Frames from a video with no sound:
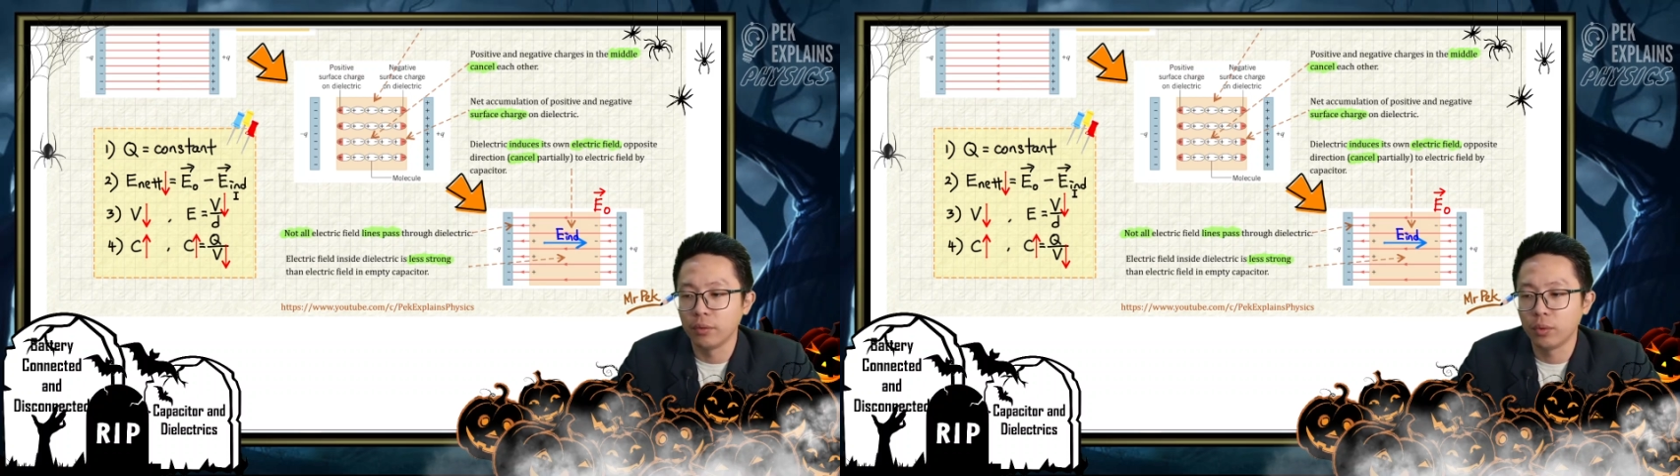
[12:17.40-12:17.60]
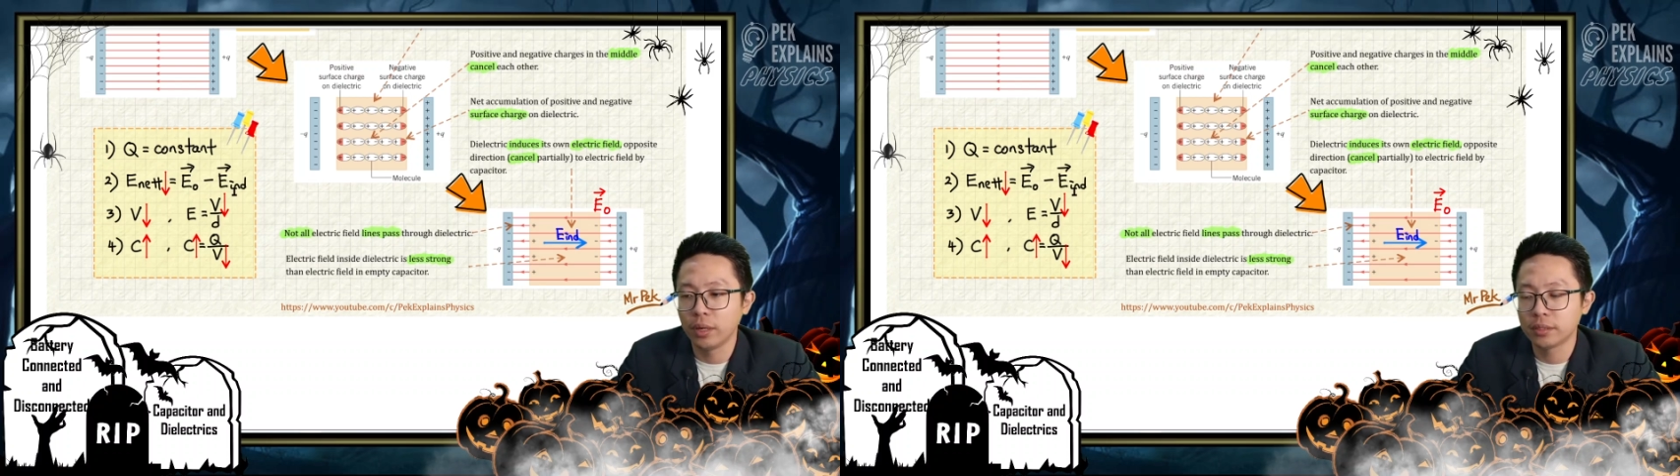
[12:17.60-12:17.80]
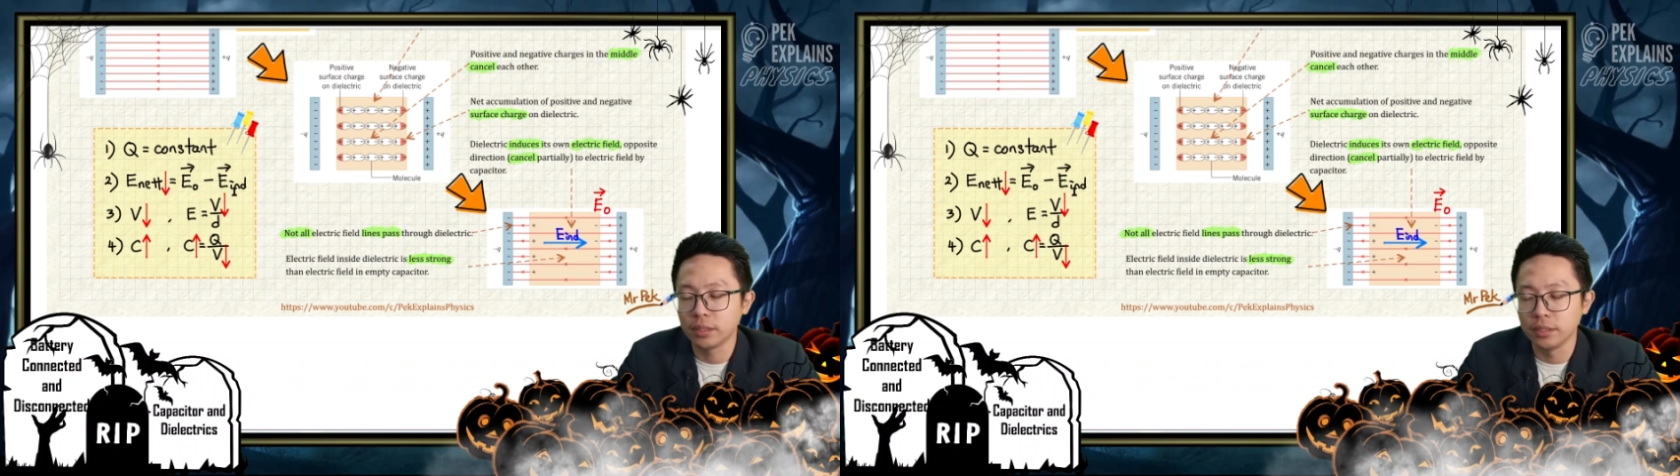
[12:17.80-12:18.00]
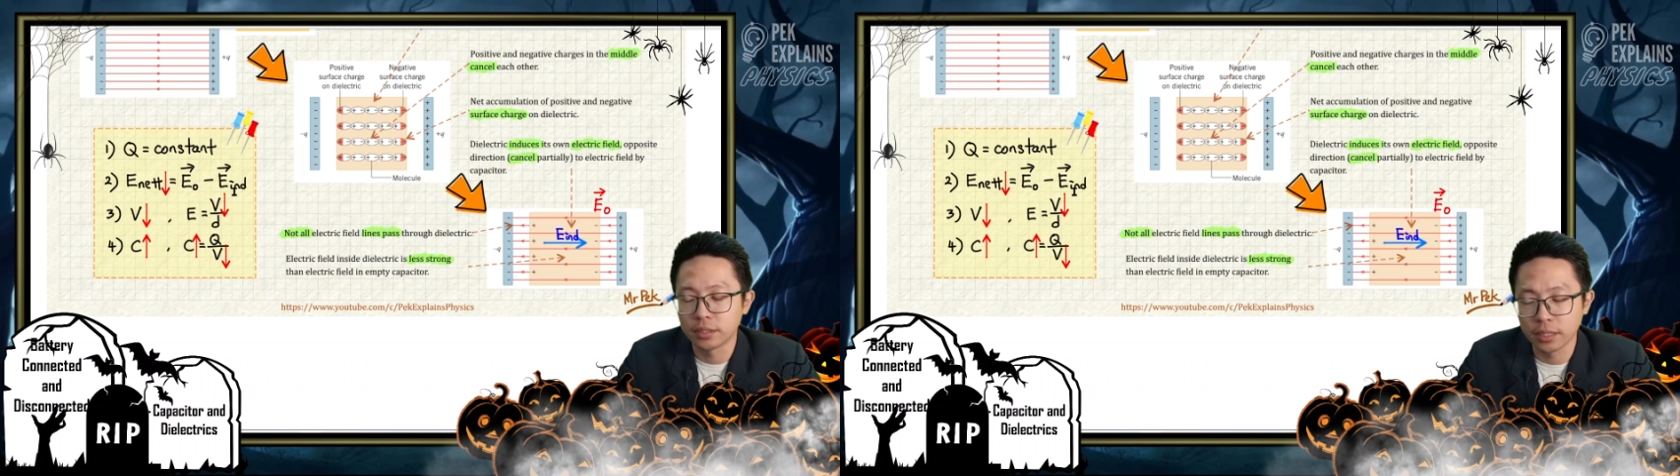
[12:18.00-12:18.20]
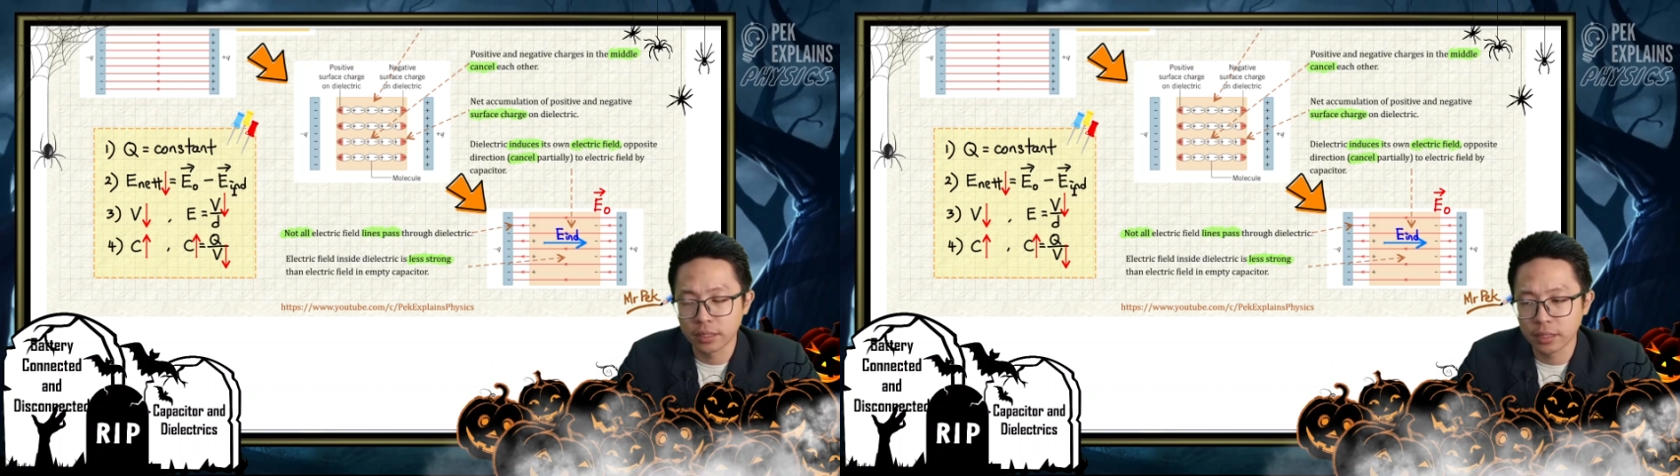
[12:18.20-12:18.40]
once
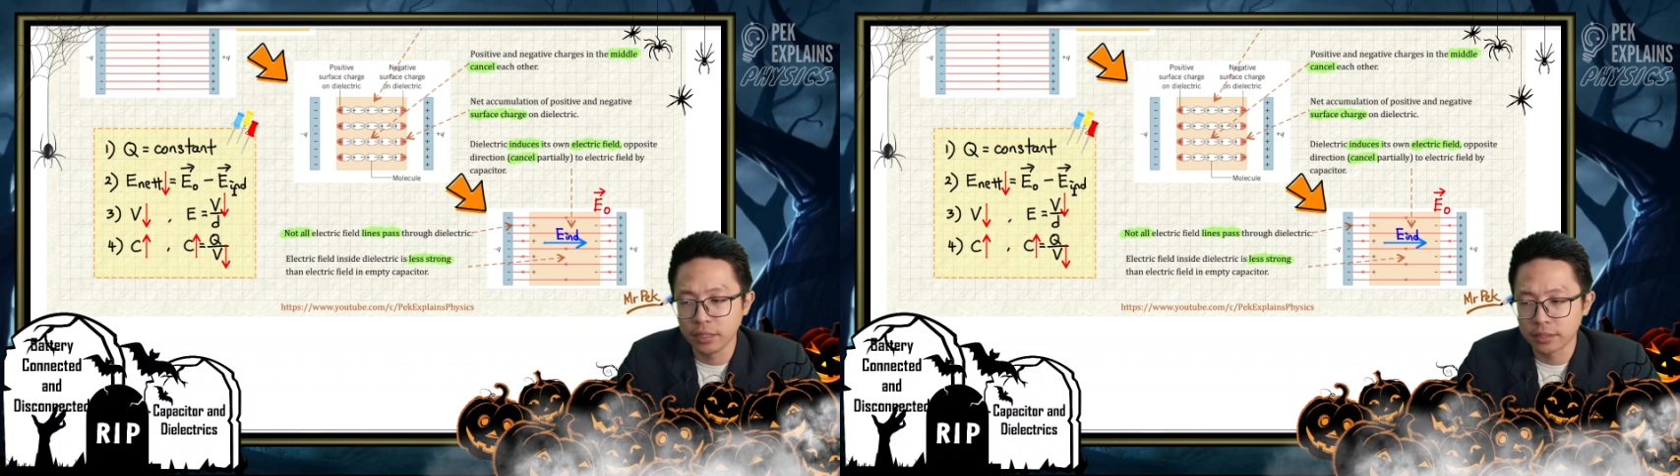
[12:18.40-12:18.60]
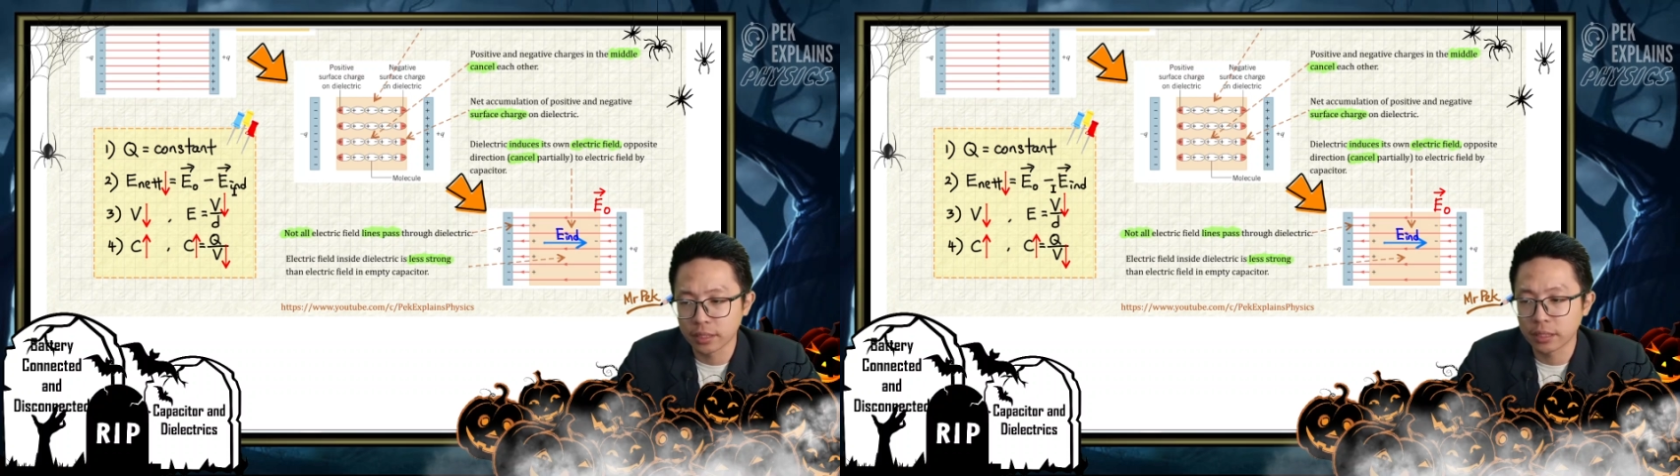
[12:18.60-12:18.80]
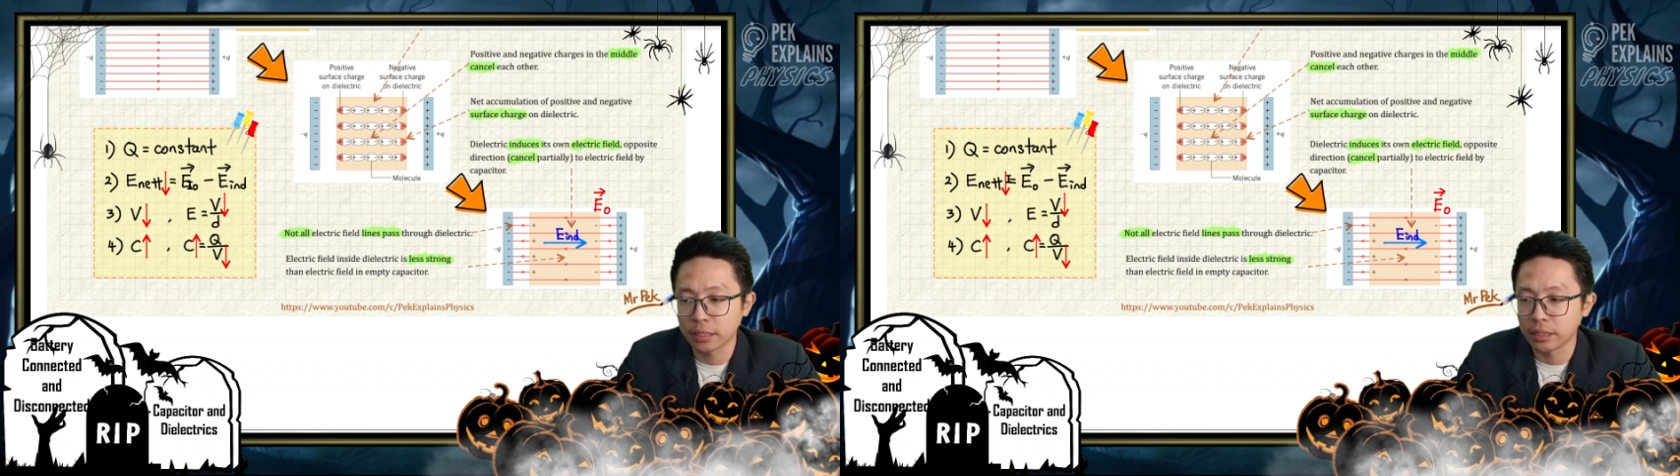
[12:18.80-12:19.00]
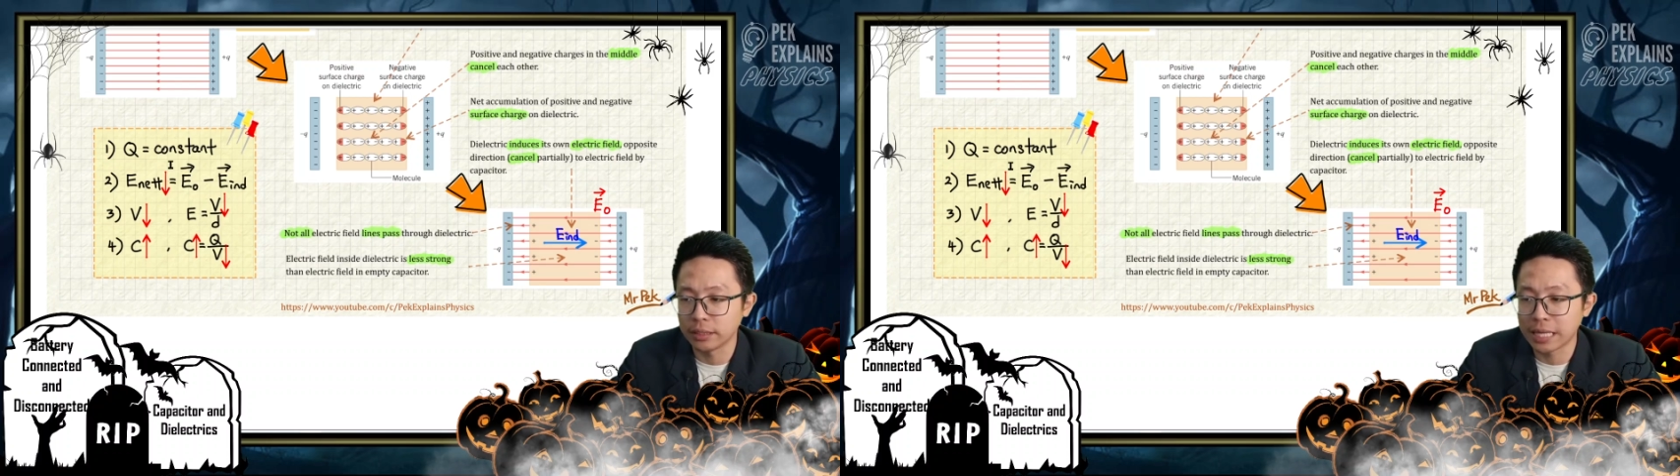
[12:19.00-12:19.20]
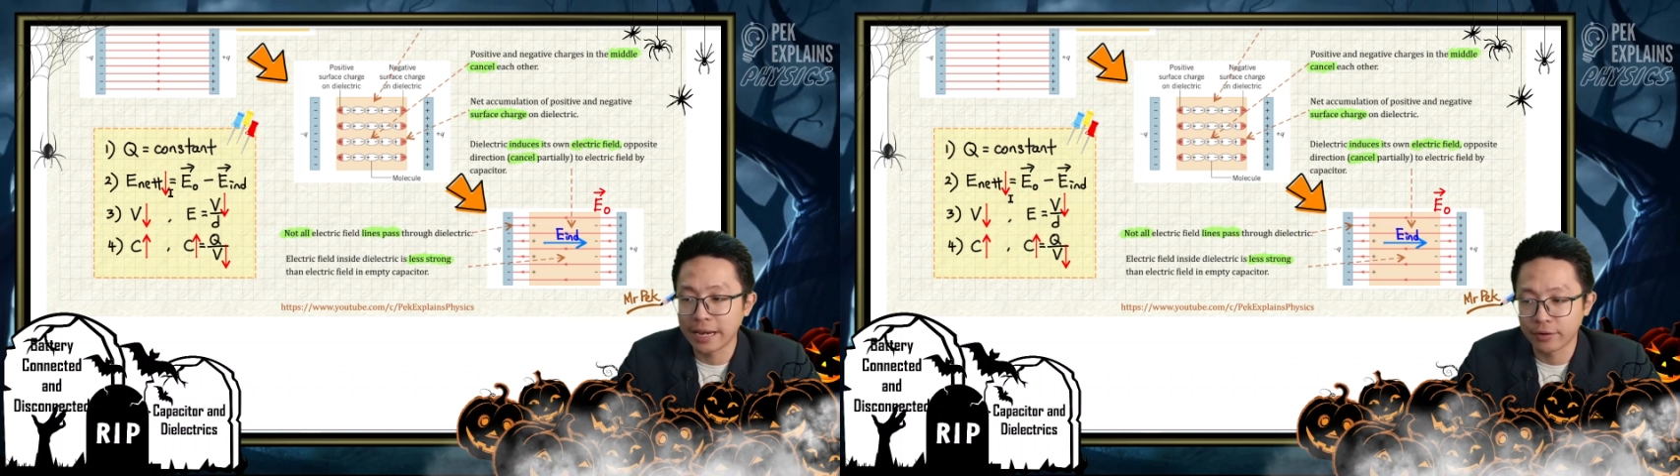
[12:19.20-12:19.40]
inserted
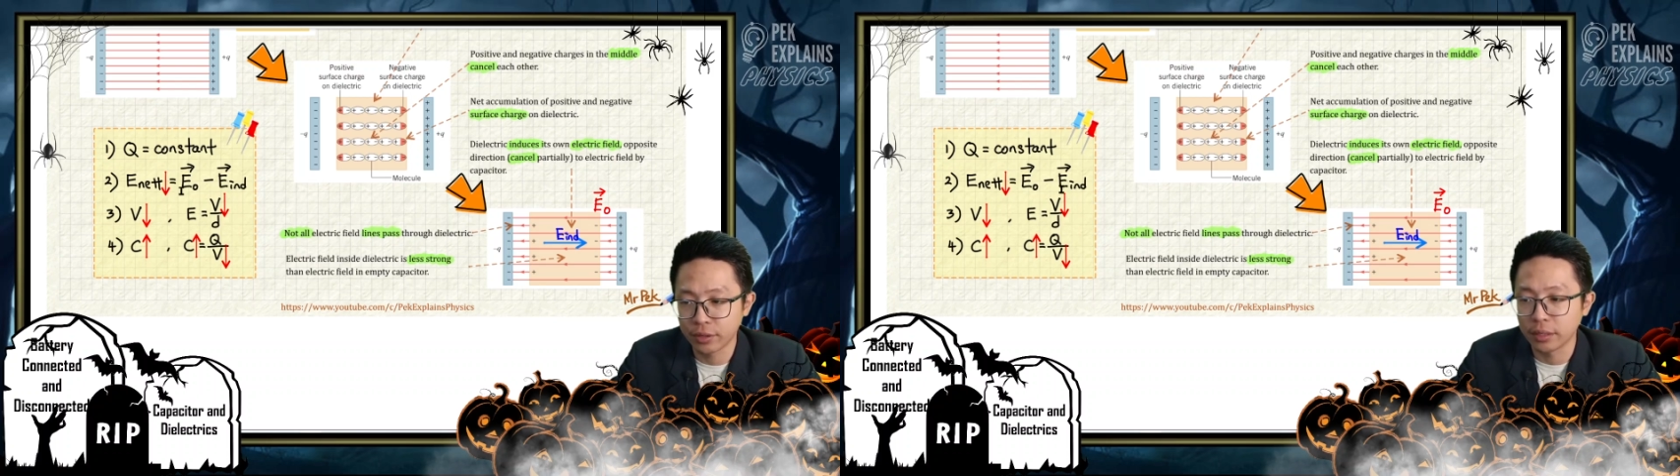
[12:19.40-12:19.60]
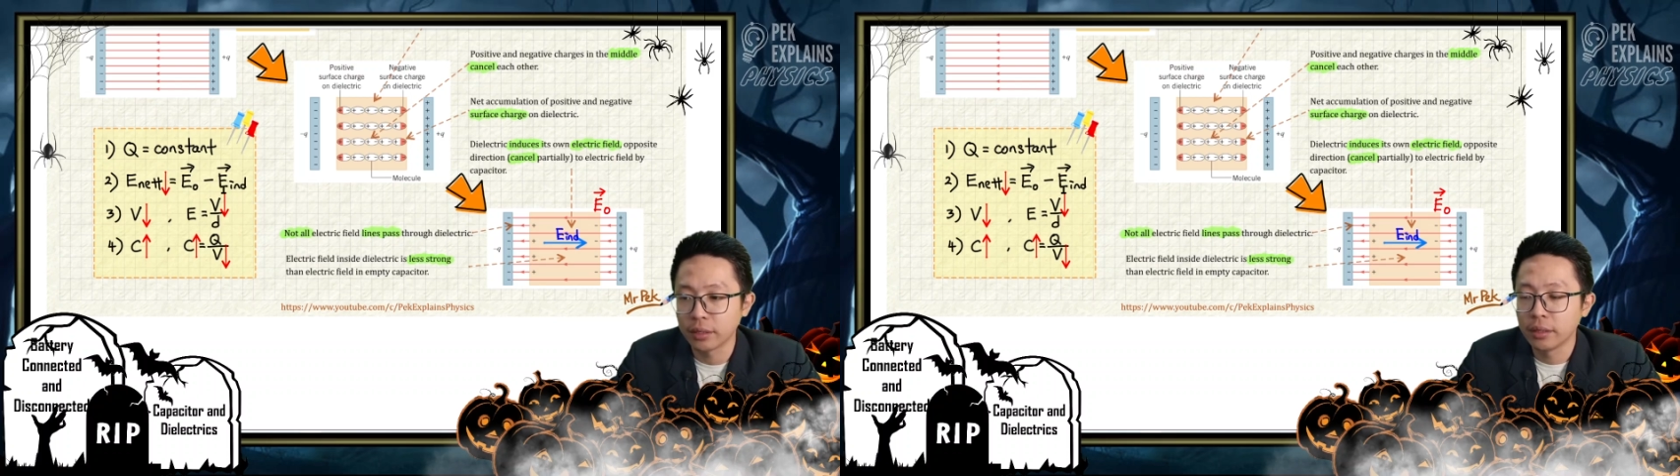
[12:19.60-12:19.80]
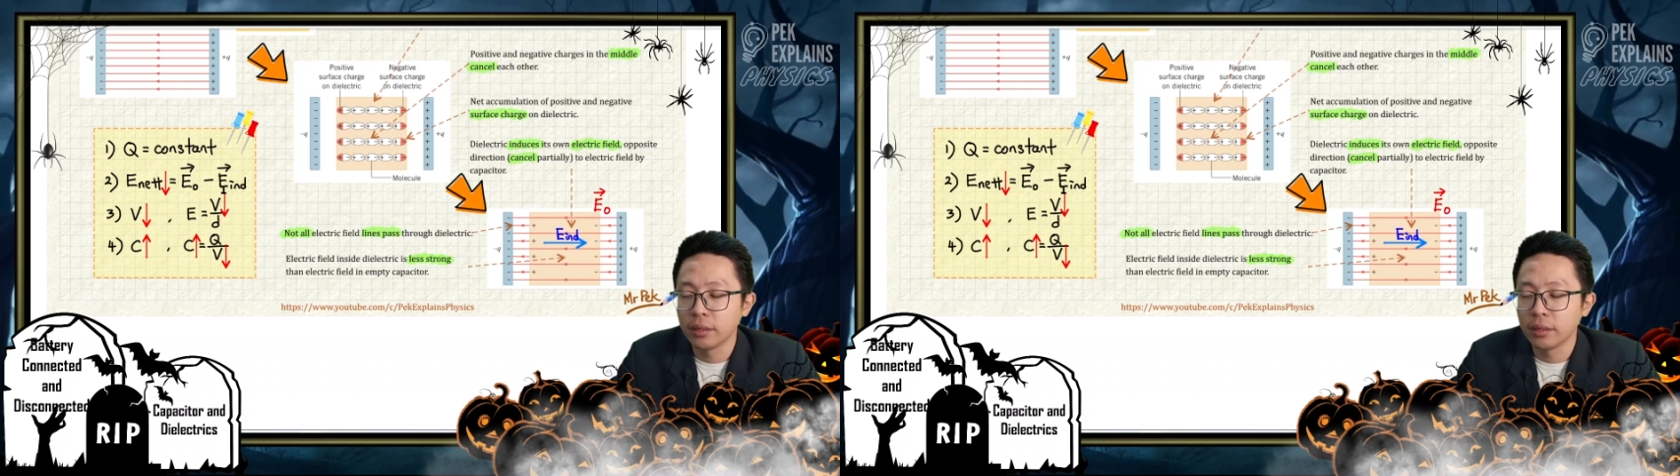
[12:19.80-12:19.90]
the dielectric,